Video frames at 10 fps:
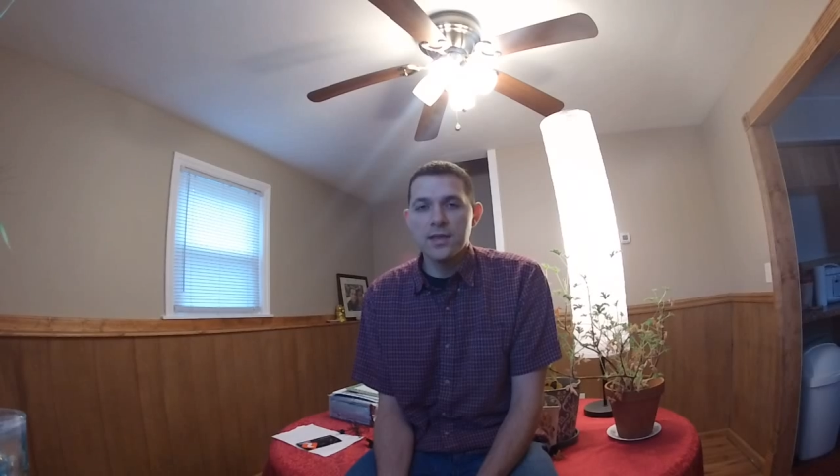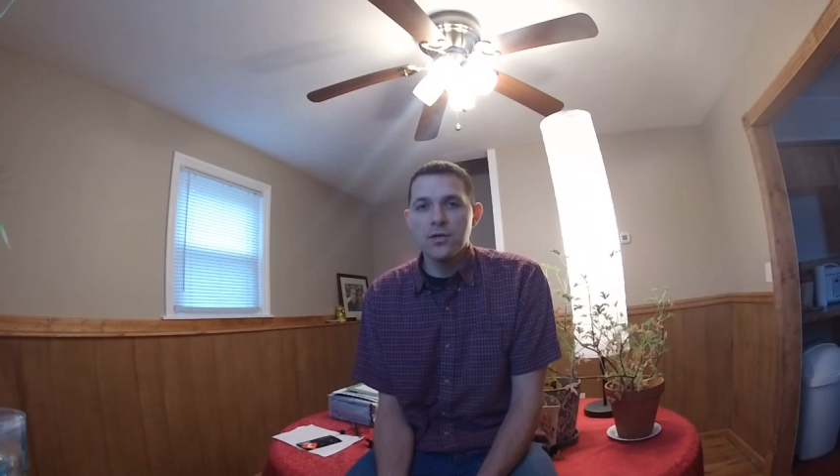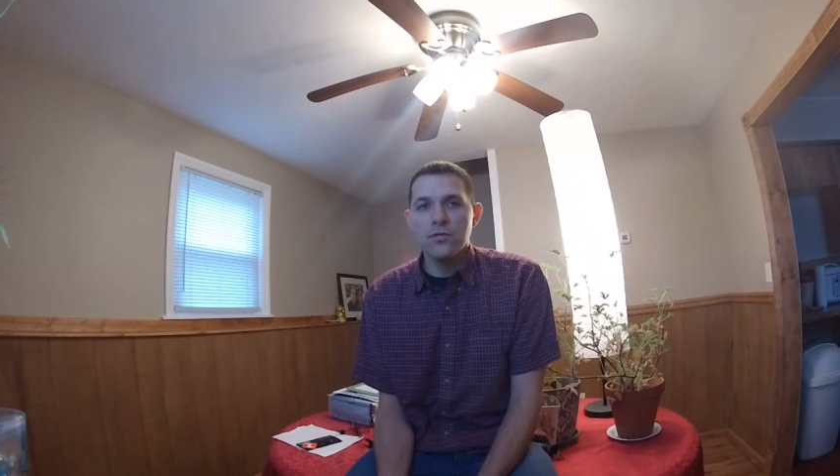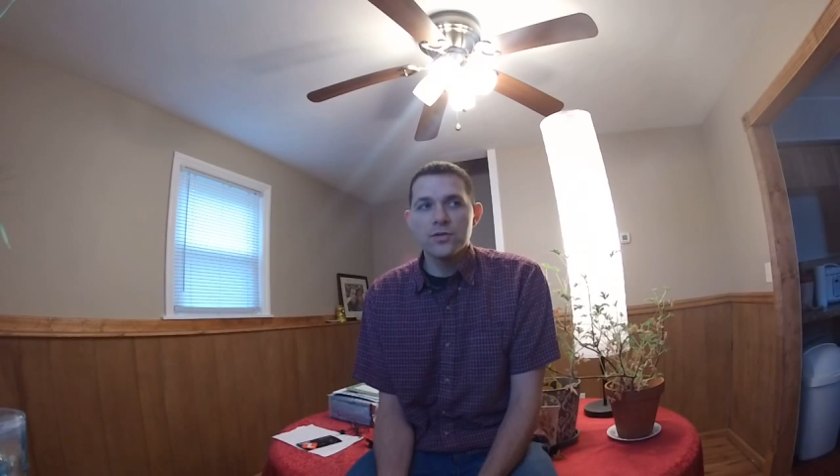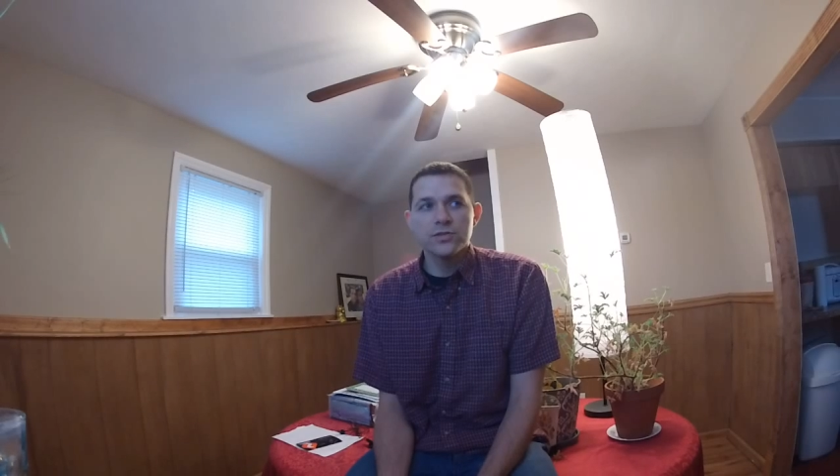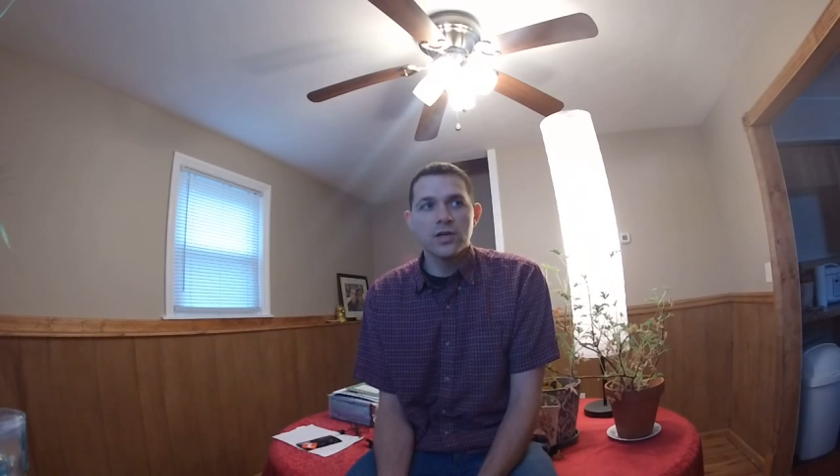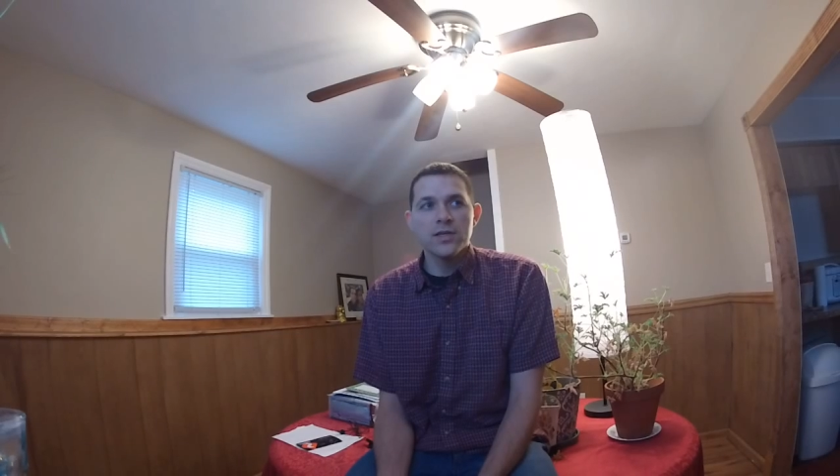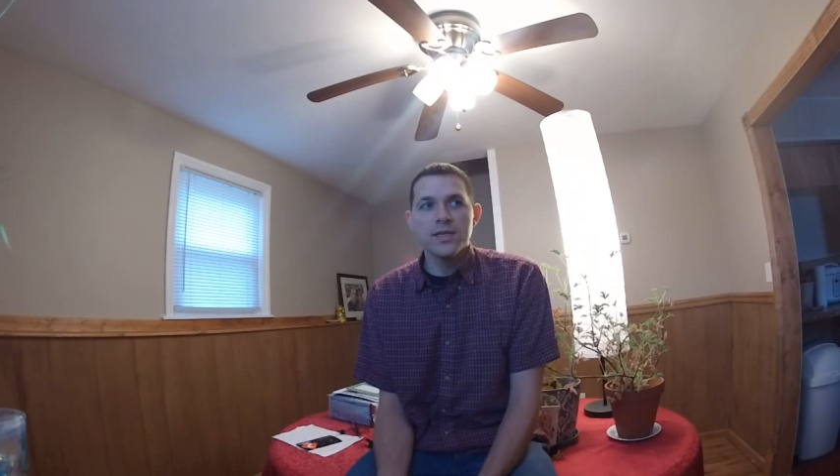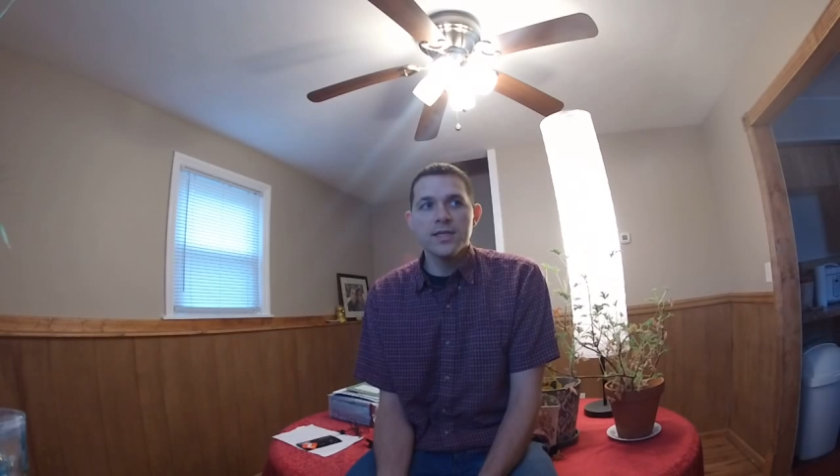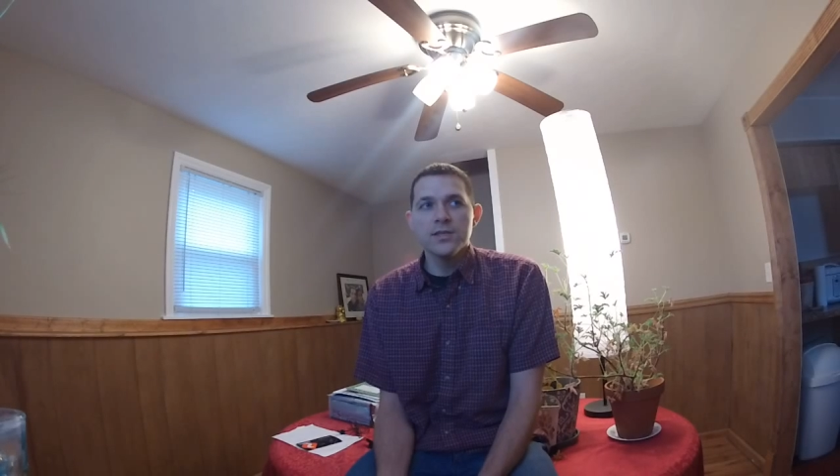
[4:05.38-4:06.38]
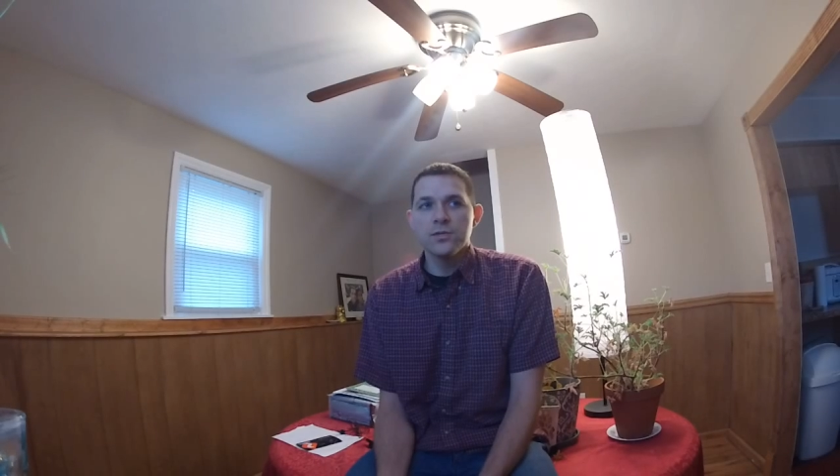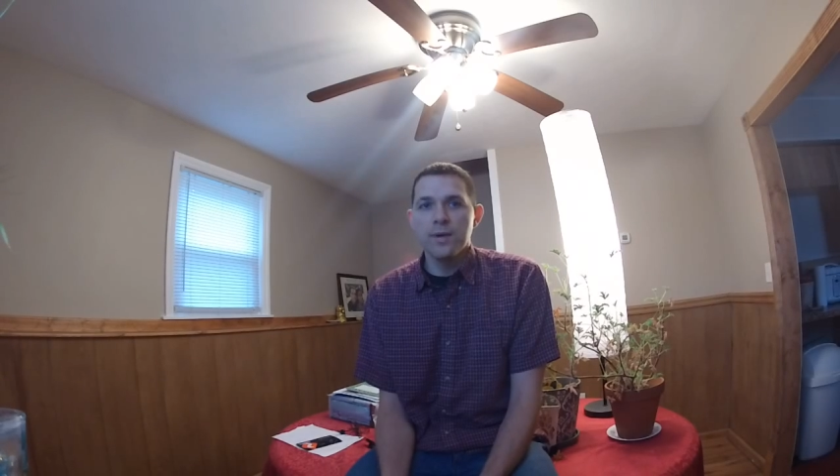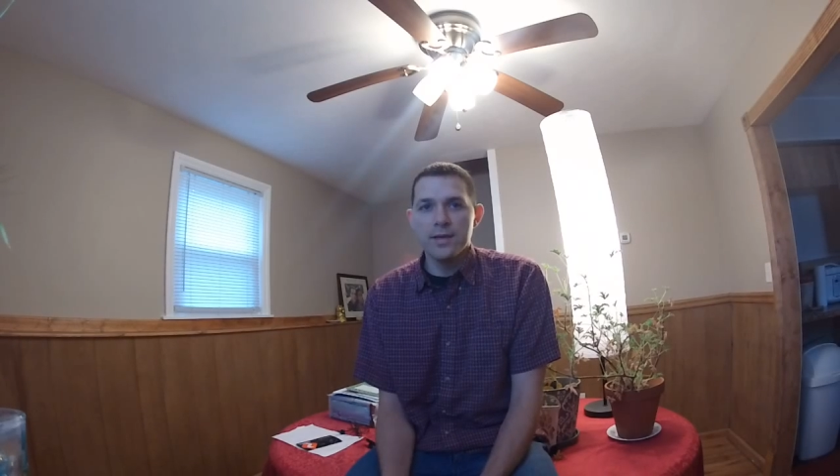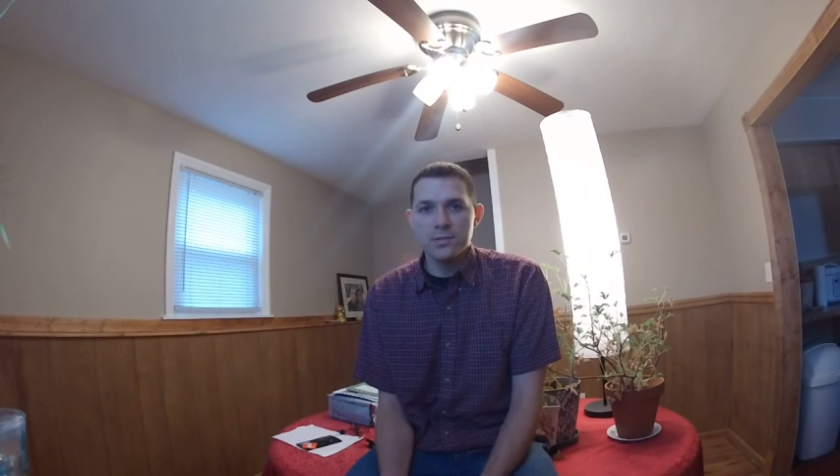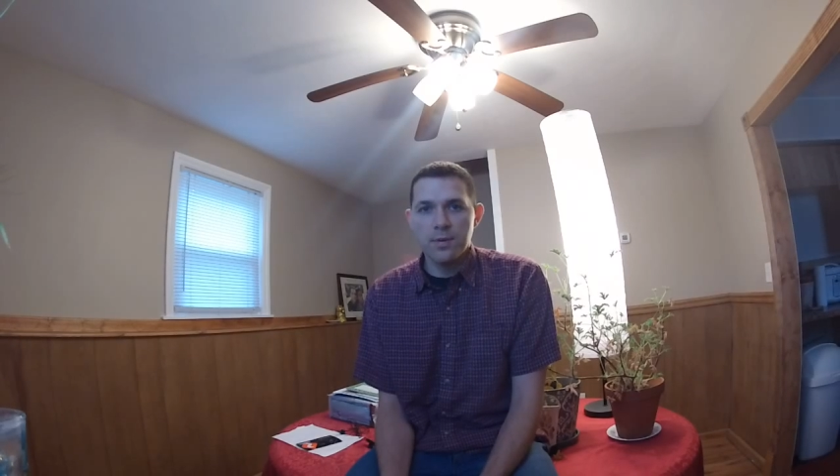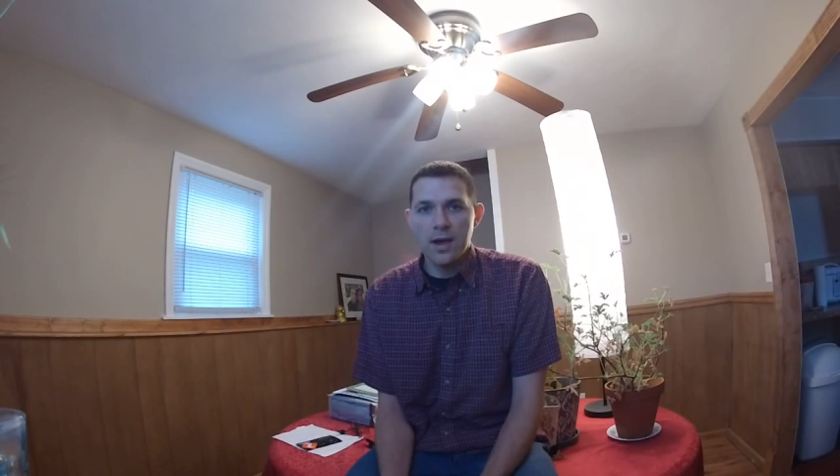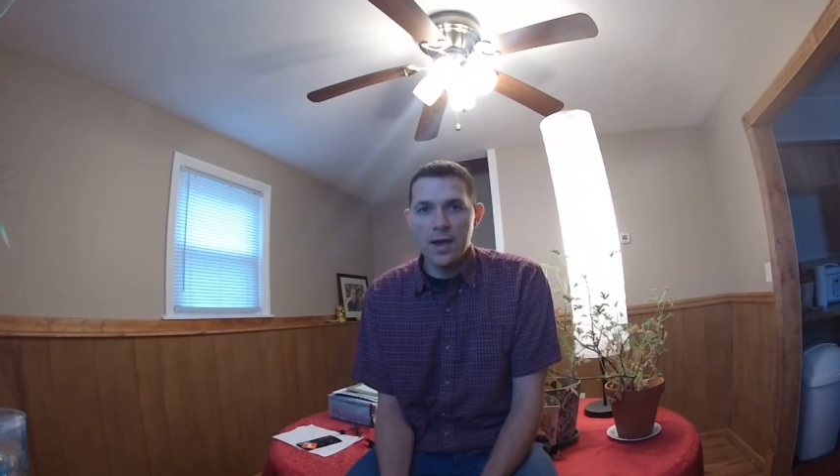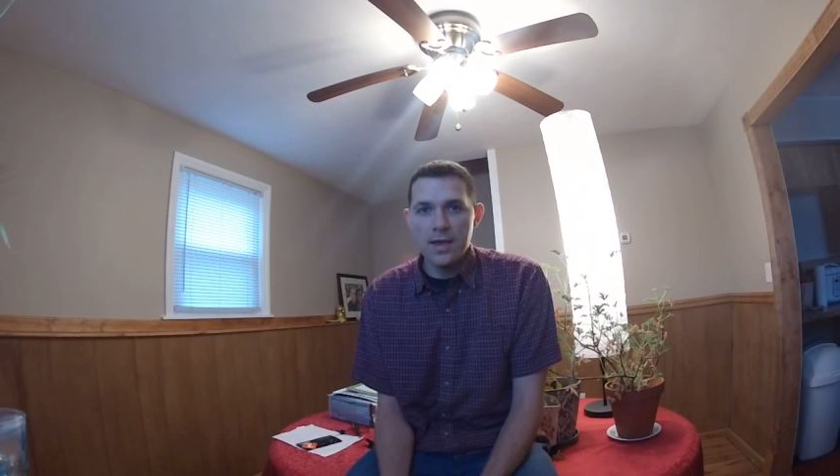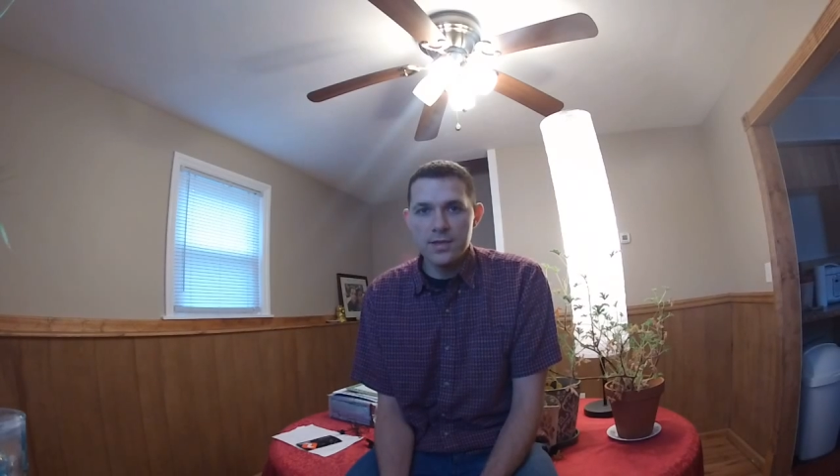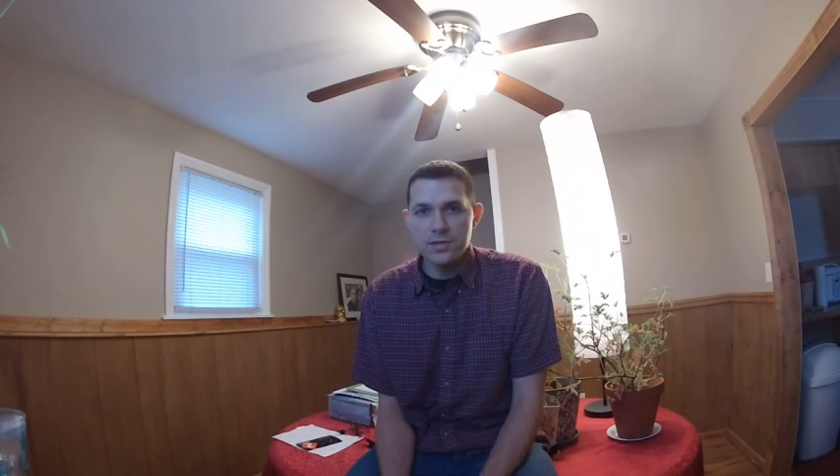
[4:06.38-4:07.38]
know they're starting to get into Best
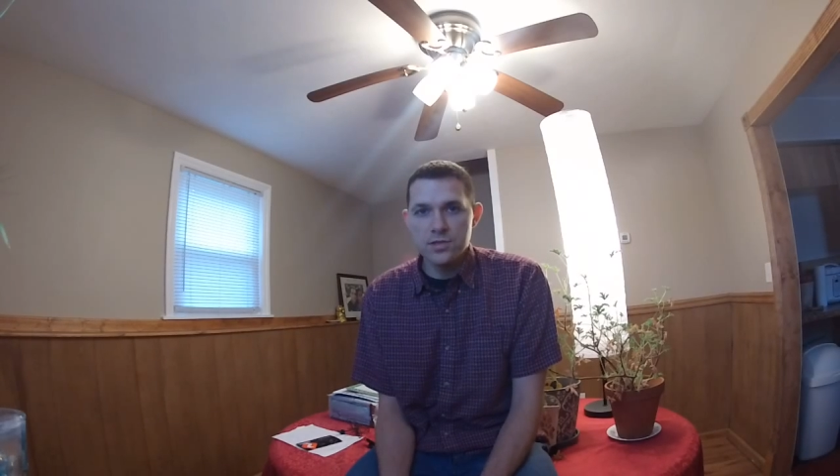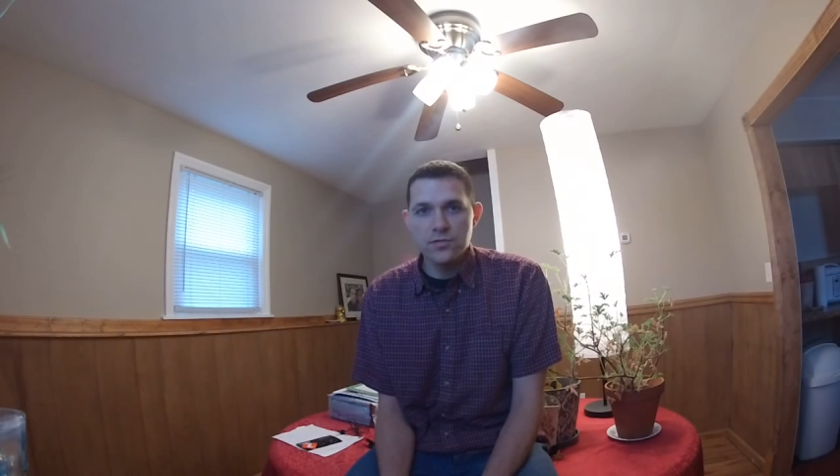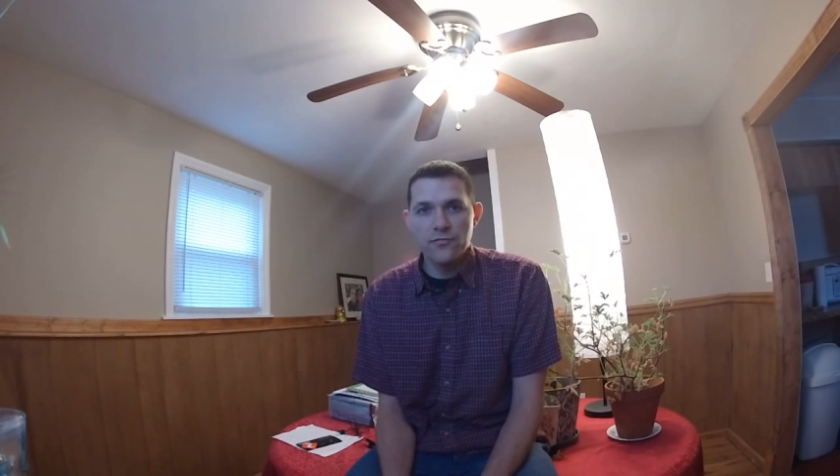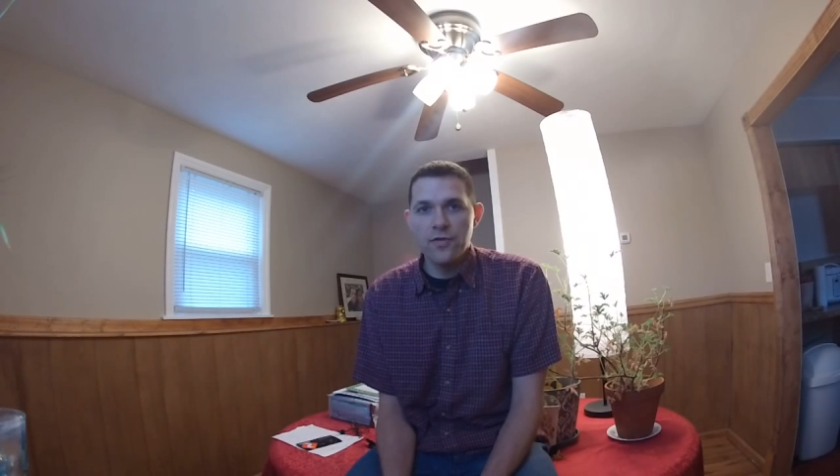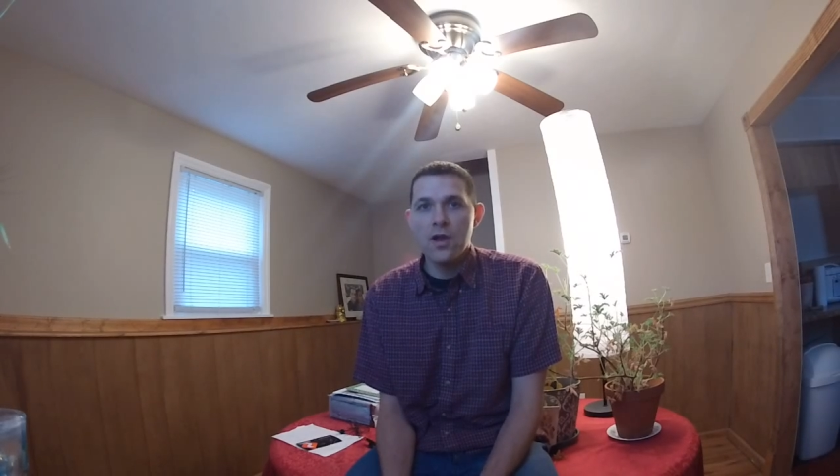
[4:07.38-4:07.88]
Buy, just